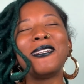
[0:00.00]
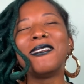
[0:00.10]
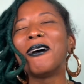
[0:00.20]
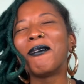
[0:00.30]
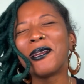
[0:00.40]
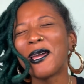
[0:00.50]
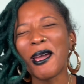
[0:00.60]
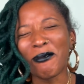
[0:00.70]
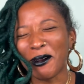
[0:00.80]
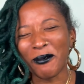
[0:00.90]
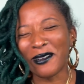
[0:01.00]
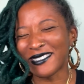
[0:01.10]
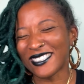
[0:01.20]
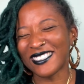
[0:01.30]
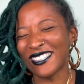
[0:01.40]
No one ever
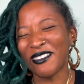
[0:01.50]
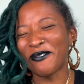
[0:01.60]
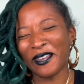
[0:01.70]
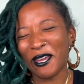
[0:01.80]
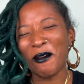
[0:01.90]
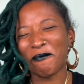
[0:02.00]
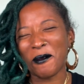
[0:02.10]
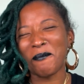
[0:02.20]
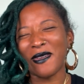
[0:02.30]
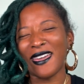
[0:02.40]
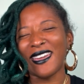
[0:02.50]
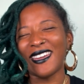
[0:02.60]
wants to see a video from me.